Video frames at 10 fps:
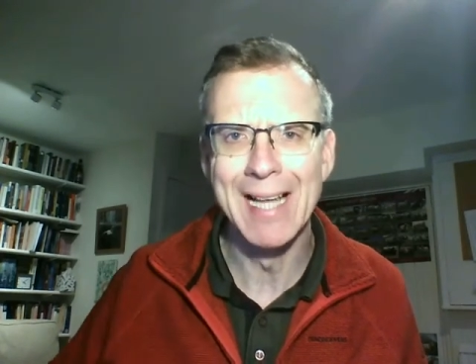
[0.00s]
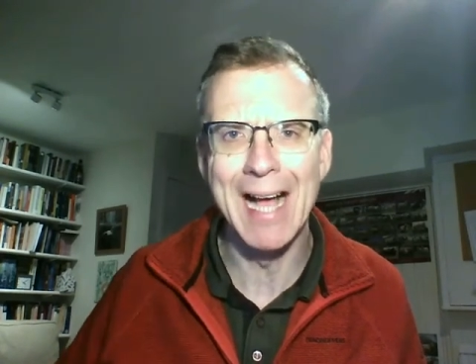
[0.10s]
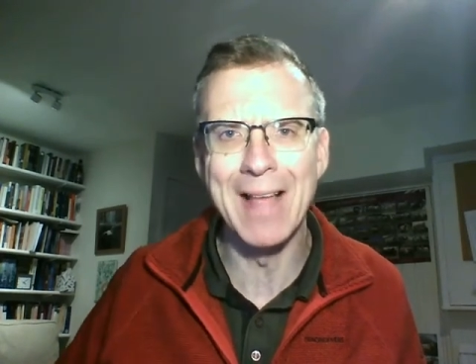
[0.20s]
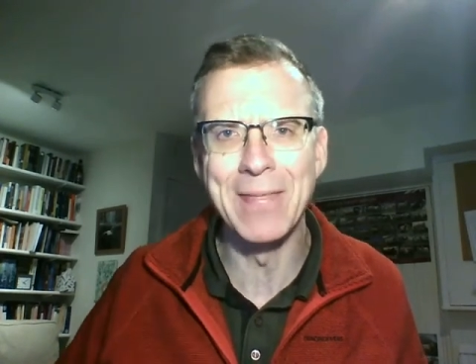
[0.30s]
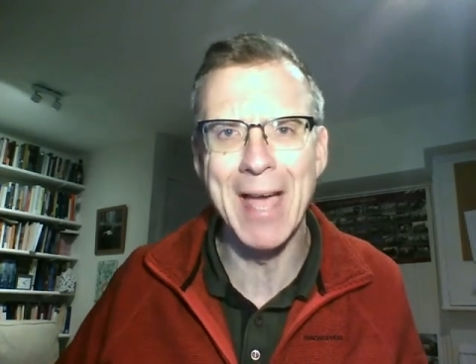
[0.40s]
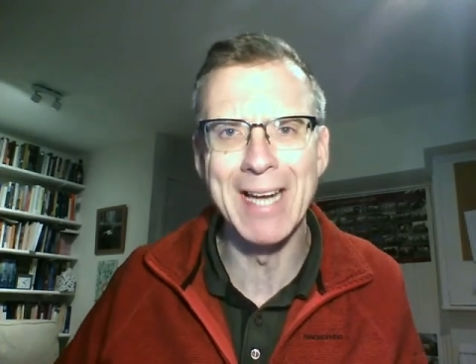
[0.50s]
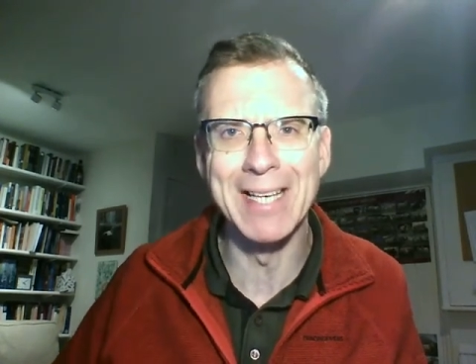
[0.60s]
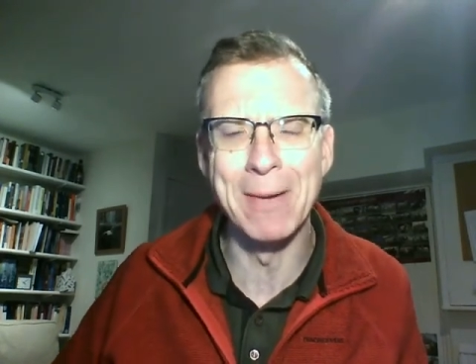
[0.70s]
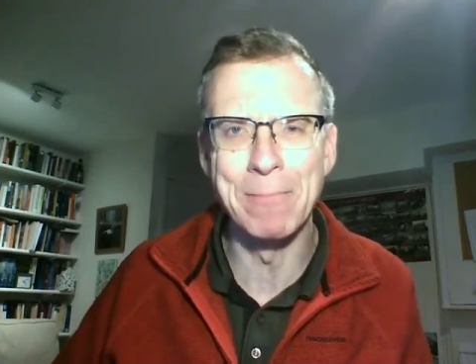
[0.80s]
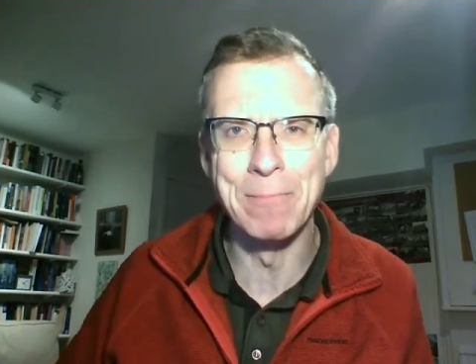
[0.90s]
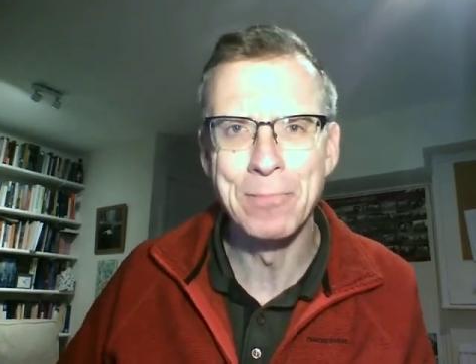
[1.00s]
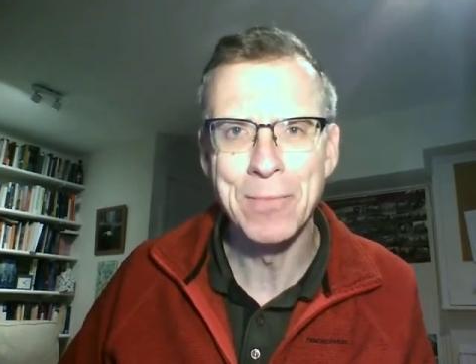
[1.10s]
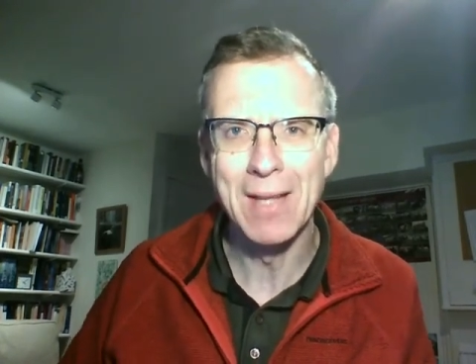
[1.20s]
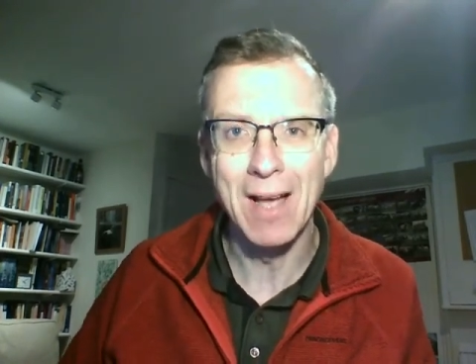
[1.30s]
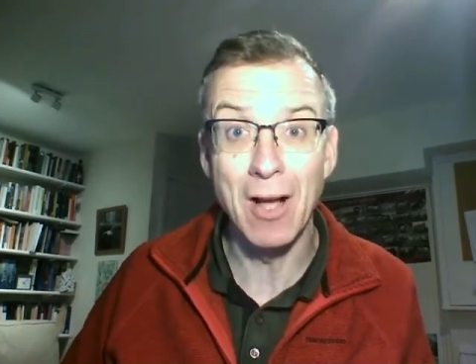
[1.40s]
And then
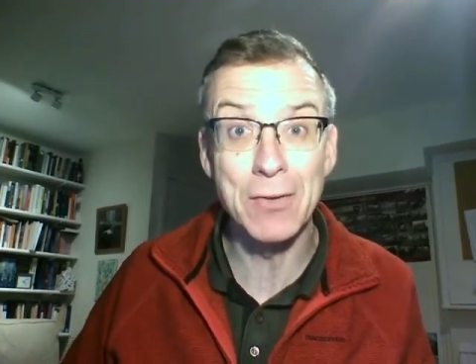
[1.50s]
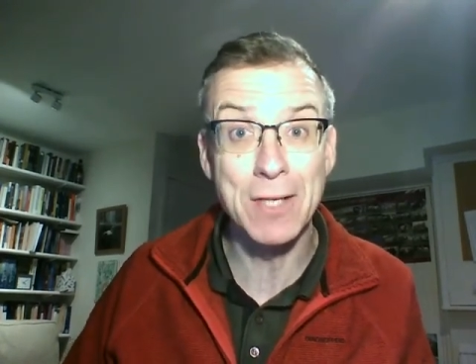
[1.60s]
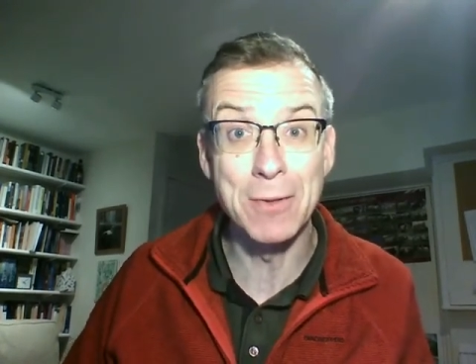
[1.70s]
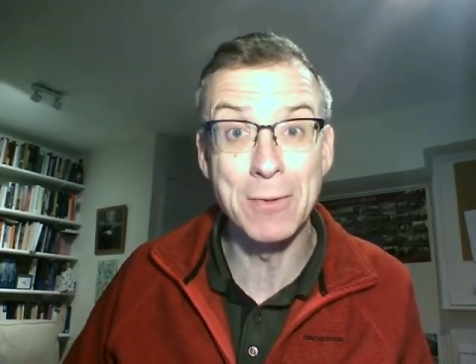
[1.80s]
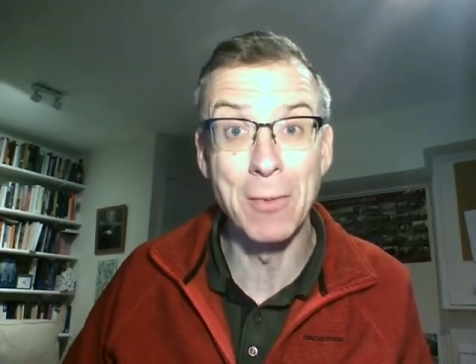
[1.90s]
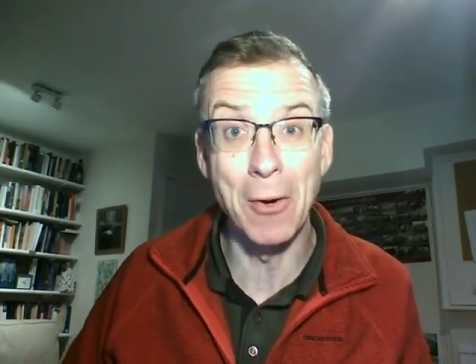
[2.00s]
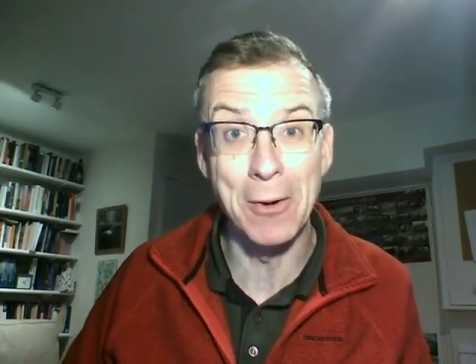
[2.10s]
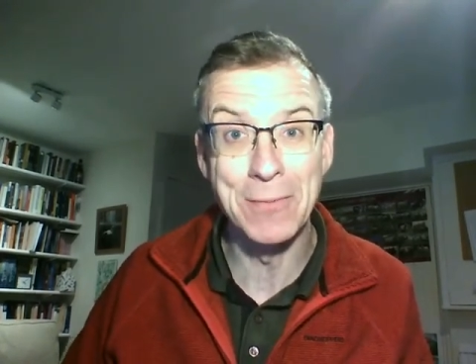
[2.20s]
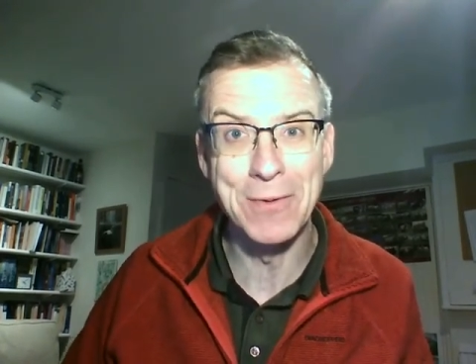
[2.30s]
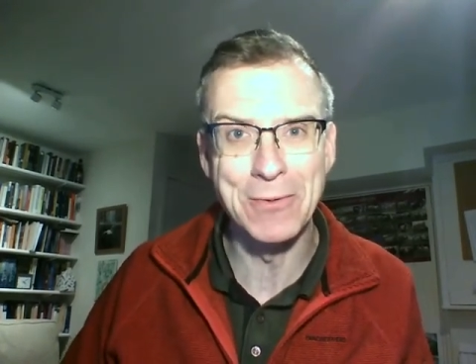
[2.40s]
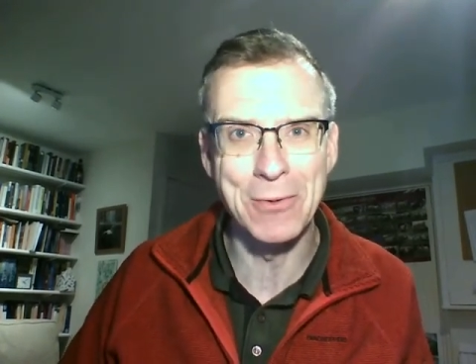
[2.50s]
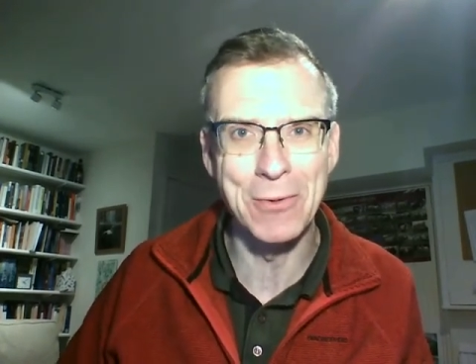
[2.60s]
I'll see you tomorrow for